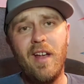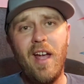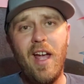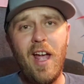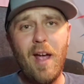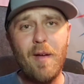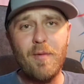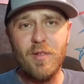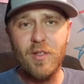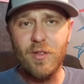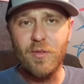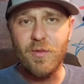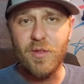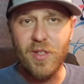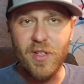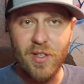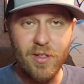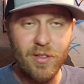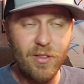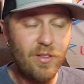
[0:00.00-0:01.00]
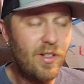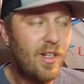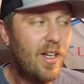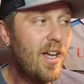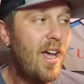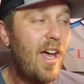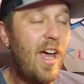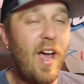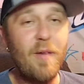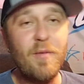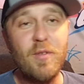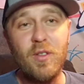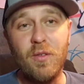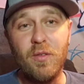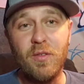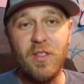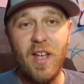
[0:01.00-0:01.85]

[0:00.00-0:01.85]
Absolute skill, absolute